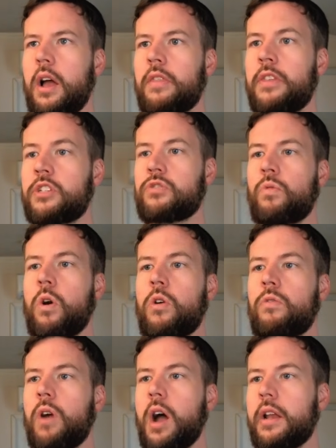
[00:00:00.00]
this
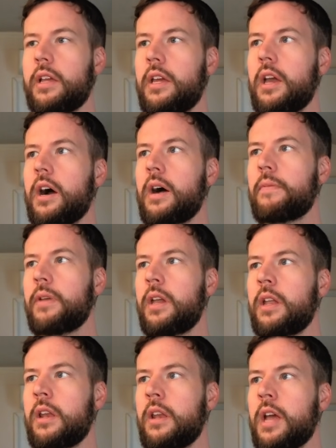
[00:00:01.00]
road right here
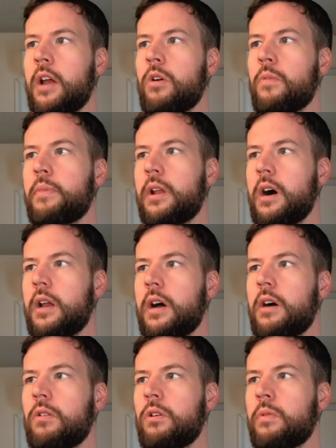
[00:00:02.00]
in Nano
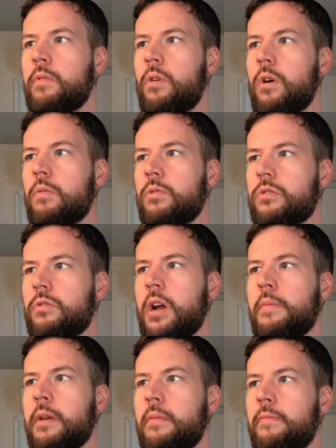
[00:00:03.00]
Banana, all we wrote was
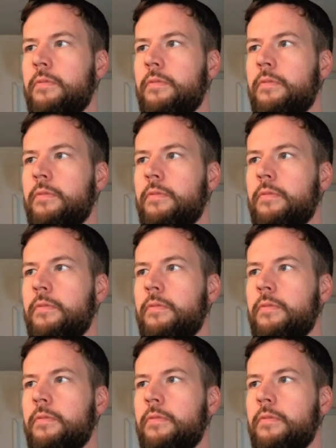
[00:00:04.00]
create me a